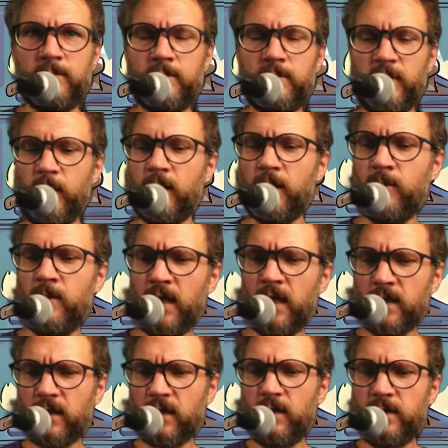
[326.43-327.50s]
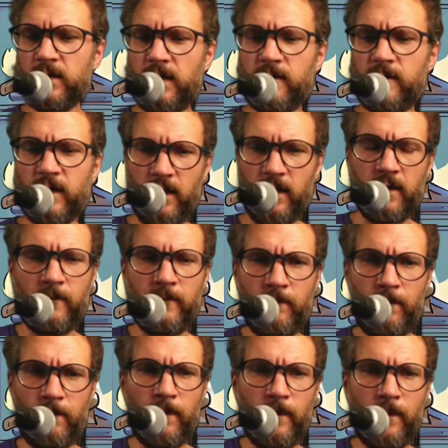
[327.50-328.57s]
you can make a good living
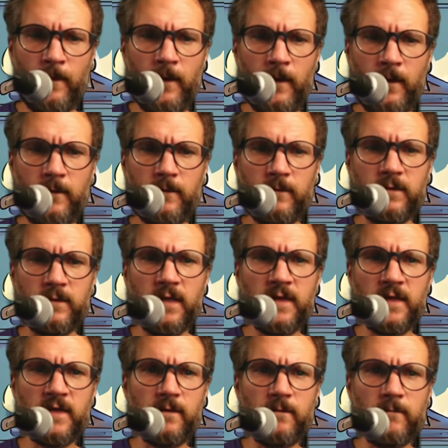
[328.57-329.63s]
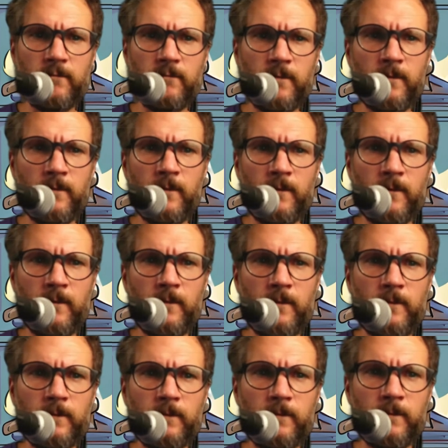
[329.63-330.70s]
just
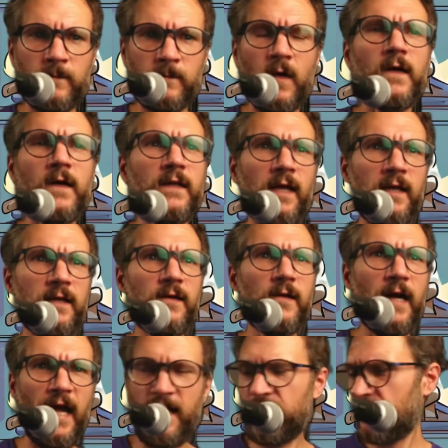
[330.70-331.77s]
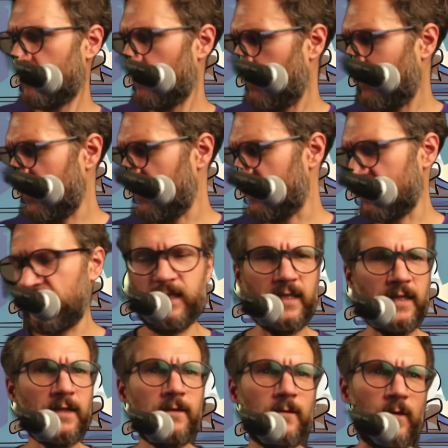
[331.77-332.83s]
talking out of your ass
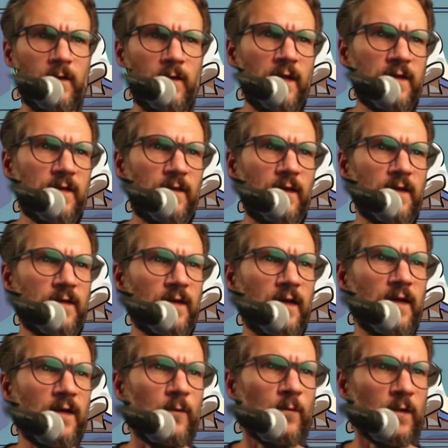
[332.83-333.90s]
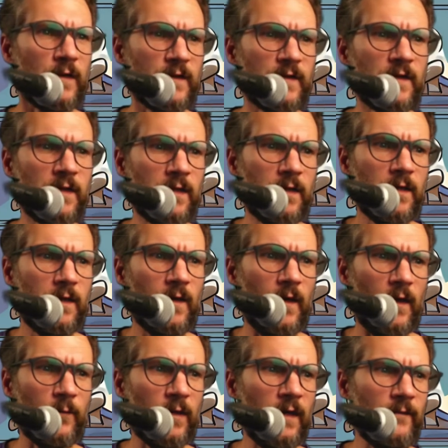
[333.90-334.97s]
basically that's that's how that works
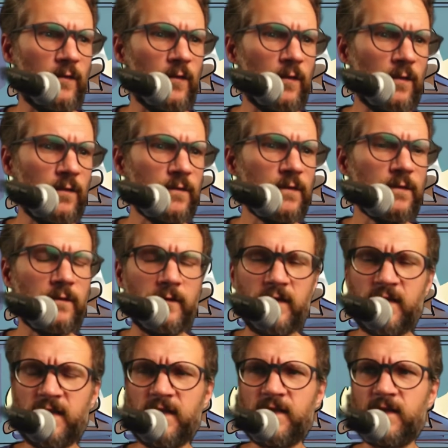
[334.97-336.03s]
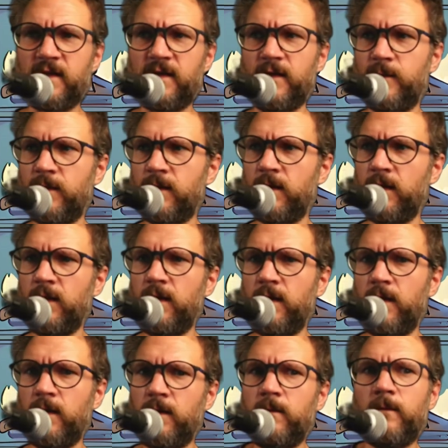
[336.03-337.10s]
and we have a whole university system
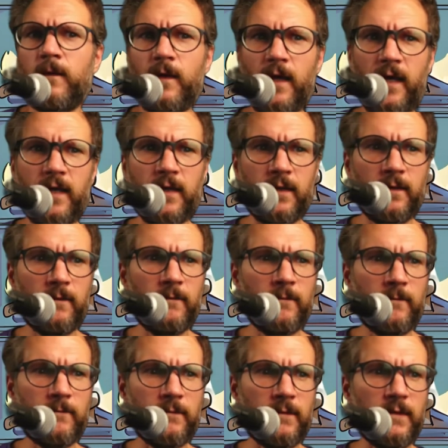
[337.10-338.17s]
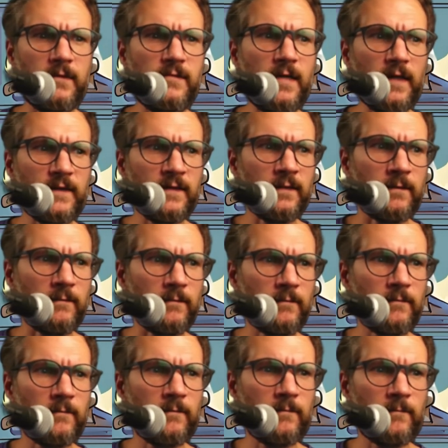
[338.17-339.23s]
that doesn't
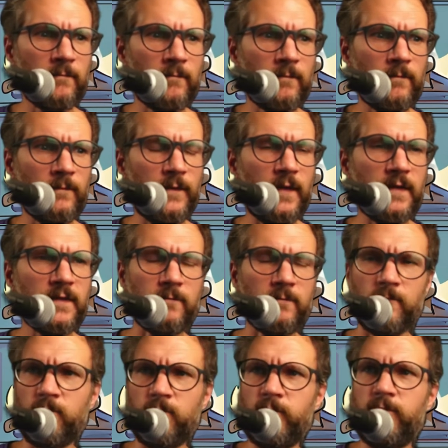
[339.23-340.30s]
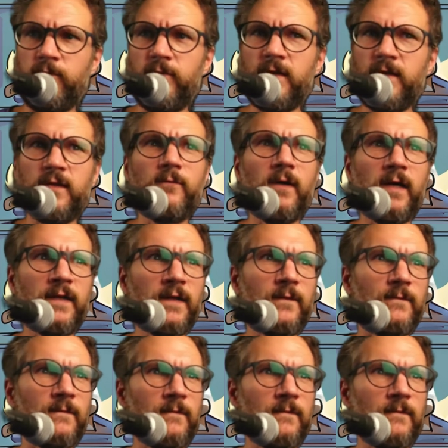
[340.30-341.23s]
doesn't really wind up